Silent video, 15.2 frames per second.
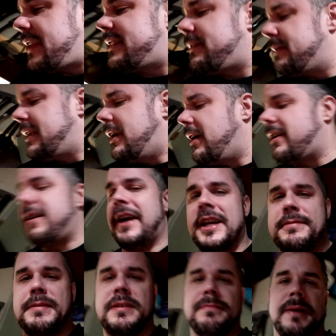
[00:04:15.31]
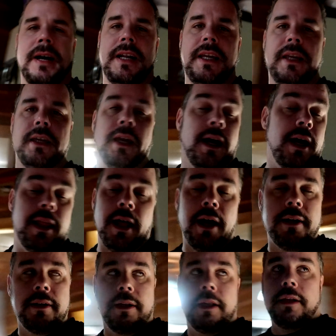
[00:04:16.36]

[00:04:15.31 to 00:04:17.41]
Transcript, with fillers: some good old Christmas money. Yeah, that